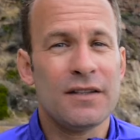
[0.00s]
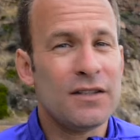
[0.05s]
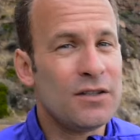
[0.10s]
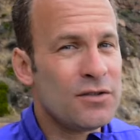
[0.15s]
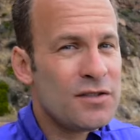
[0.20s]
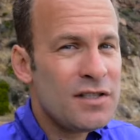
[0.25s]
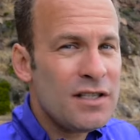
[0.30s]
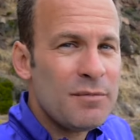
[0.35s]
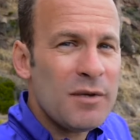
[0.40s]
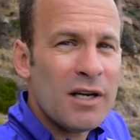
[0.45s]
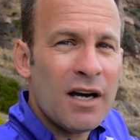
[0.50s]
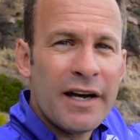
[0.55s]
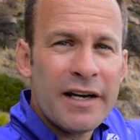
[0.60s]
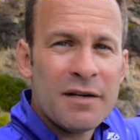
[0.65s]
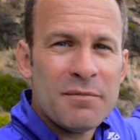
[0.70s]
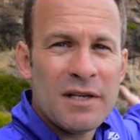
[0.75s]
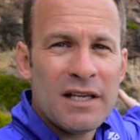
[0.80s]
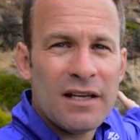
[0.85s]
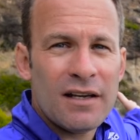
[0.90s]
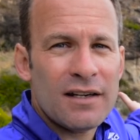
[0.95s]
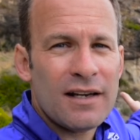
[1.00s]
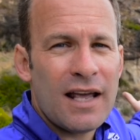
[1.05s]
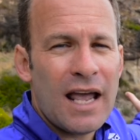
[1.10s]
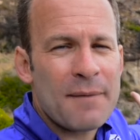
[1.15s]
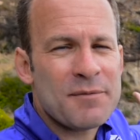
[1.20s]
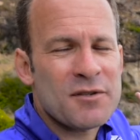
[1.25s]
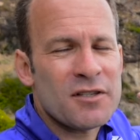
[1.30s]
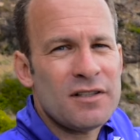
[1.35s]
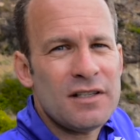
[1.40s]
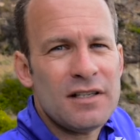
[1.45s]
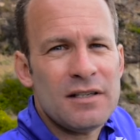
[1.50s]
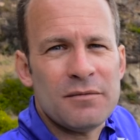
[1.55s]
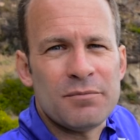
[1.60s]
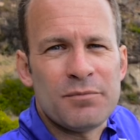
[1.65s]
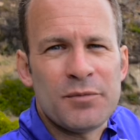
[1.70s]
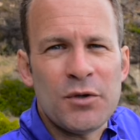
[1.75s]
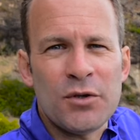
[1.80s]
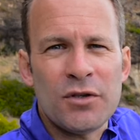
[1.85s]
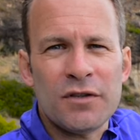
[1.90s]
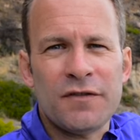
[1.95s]
You see behind me an absolutely
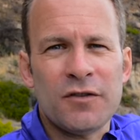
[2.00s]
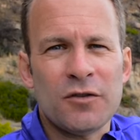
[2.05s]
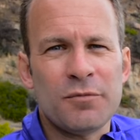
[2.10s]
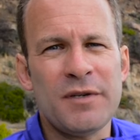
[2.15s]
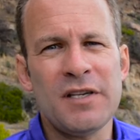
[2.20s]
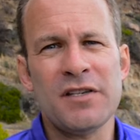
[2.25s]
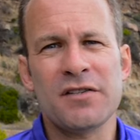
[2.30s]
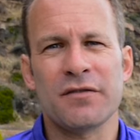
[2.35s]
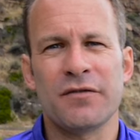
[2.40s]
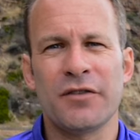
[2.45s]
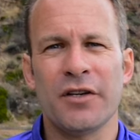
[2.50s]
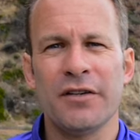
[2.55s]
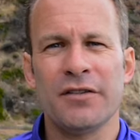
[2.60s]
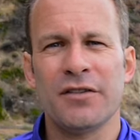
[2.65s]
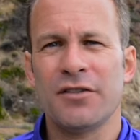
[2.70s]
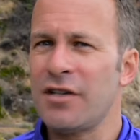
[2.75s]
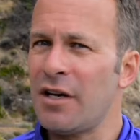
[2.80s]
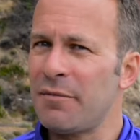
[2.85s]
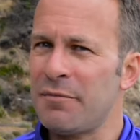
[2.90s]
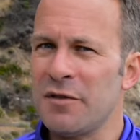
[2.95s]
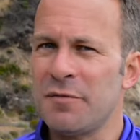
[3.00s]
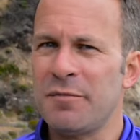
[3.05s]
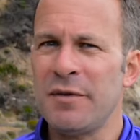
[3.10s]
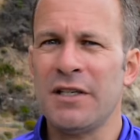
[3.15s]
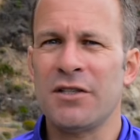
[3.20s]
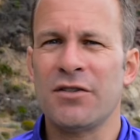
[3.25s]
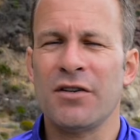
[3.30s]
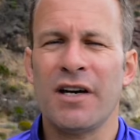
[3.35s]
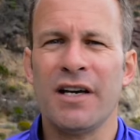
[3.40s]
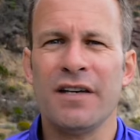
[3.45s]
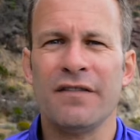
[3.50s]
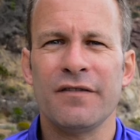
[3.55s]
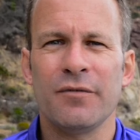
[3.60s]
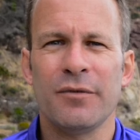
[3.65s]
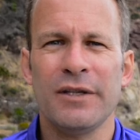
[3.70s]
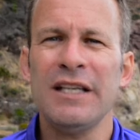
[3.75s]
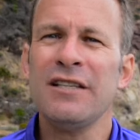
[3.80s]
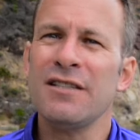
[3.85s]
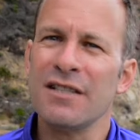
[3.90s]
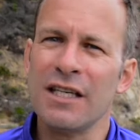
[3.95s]
beautiful piece of road, Chapman's Peak Drive.
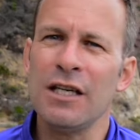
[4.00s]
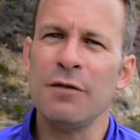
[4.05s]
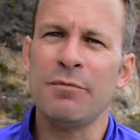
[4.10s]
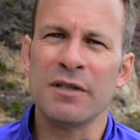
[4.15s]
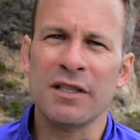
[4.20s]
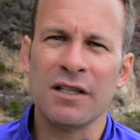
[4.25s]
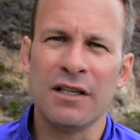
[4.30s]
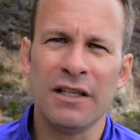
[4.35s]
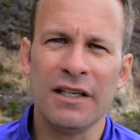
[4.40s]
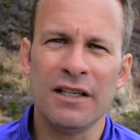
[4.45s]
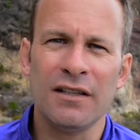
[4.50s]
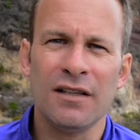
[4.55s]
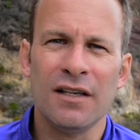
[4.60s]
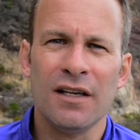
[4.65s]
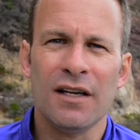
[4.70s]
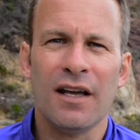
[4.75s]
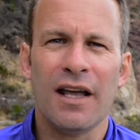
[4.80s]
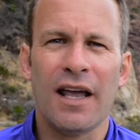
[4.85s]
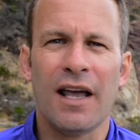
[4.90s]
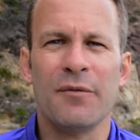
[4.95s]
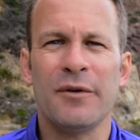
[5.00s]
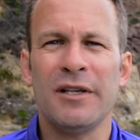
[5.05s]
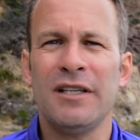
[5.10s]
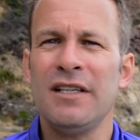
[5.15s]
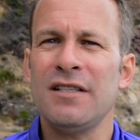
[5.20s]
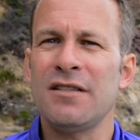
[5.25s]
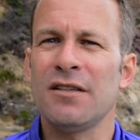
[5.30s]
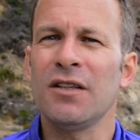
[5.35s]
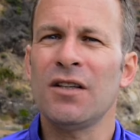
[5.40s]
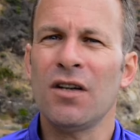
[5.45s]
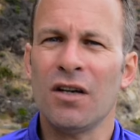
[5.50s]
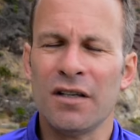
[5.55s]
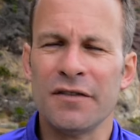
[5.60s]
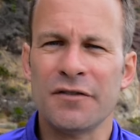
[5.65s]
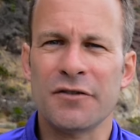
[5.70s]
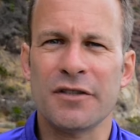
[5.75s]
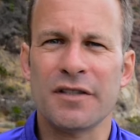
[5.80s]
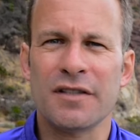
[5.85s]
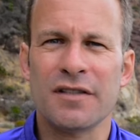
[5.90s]
We need to keep it clean and we need to look after